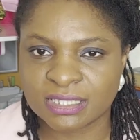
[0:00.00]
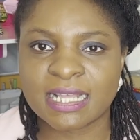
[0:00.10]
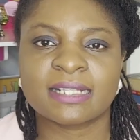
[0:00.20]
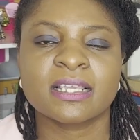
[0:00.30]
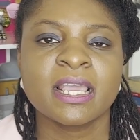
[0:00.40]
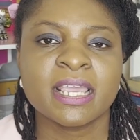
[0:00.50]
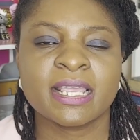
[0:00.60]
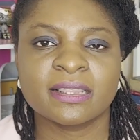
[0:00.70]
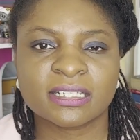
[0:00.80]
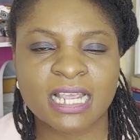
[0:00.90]
that
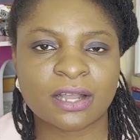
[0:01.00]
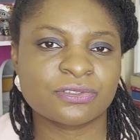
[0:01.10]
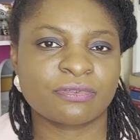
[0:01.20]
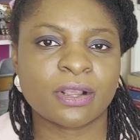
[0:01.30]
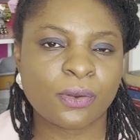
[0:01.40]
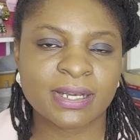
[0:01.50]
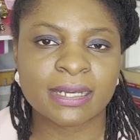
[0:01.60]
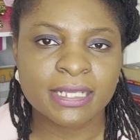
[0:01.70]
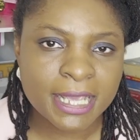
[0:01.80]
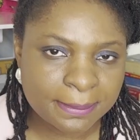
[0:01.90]
in the child's record
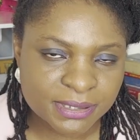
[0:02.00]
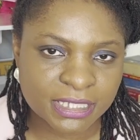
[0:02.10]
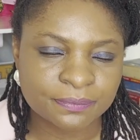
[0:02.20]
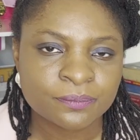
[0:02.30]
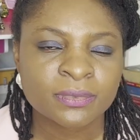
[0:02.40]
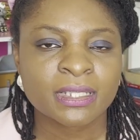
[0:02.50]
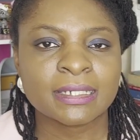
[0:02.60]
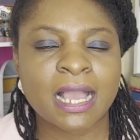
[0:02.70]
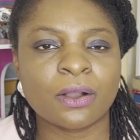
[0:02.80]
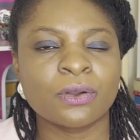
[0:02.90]
and keeps it.
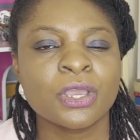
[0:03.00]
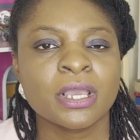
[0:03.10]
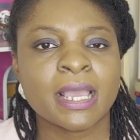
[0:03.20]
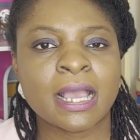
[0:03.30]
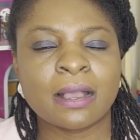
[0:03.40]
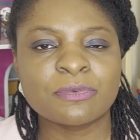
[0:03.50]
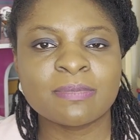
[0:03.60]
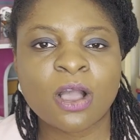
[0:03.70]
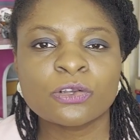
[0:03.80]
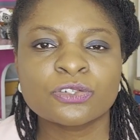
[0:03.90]
Now, you
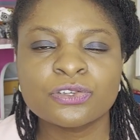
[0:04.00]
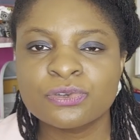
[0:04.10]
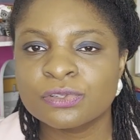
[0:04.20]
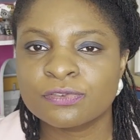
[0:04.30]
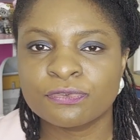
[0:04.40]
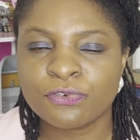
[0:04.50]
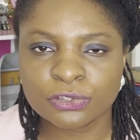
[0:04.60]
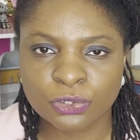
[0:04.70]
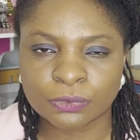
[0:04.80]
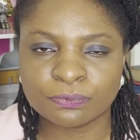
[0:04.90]
might also use
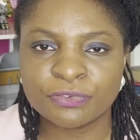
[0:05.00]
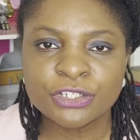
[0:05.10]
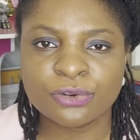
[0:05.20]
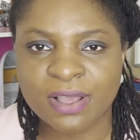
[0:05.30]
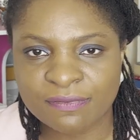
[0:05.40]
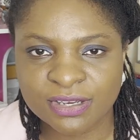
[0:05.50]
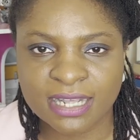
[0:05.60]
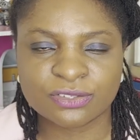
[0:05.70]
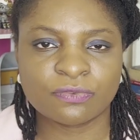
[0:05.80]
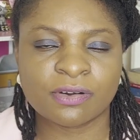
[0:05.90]
video
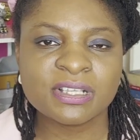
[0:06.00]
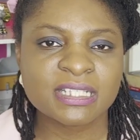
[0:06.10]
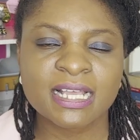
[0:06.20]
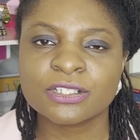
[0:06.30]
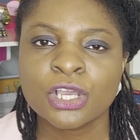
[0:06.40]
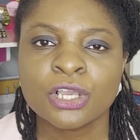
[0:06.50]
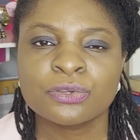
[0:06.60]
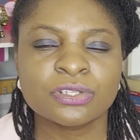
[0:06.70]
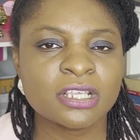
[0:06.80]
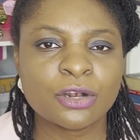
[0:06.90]
evidence. So for instance,
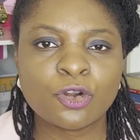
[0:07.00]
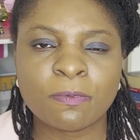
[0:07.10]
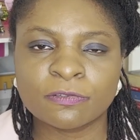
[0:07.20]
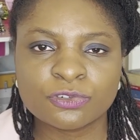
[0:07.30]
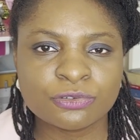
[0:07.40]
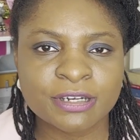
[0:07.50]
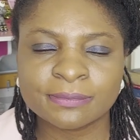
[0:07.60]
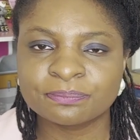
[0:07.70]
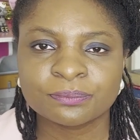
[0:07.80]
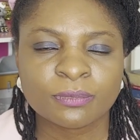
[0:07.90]
you see a group of
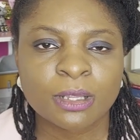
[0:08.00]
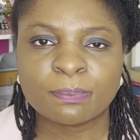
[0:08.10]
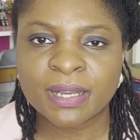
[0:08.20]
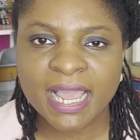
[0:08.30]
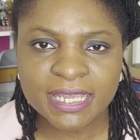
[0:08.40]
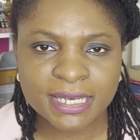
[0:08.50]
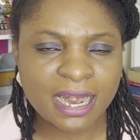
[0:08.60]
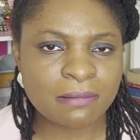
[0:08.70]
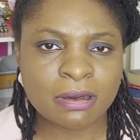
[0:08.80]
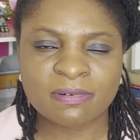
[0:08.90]
children playing. I
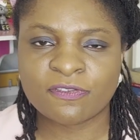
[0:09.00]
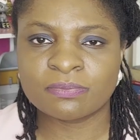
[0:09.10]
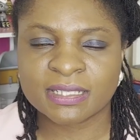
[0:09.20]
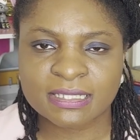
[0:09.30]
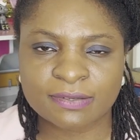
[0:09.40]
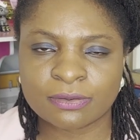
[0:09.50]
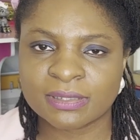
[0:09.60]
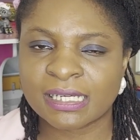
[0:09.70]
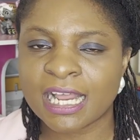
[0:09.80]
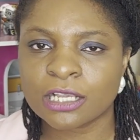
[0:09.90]
remember from the
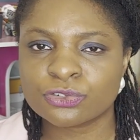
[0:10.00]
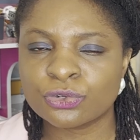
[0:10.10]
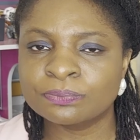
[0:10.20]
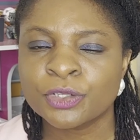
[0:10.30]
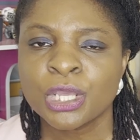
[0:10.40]
classroom,